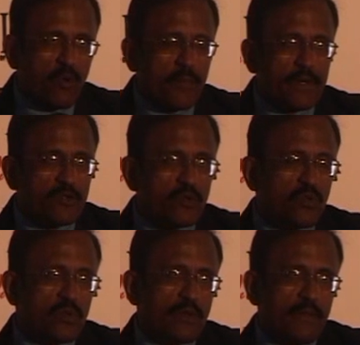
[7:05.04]
be open
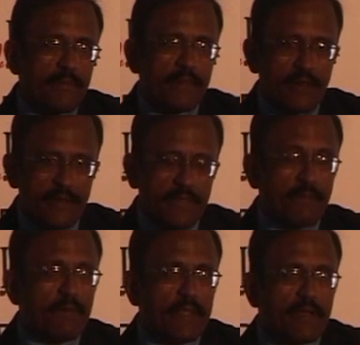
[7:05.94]
to the
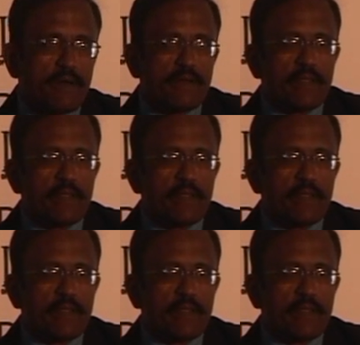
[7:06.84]
public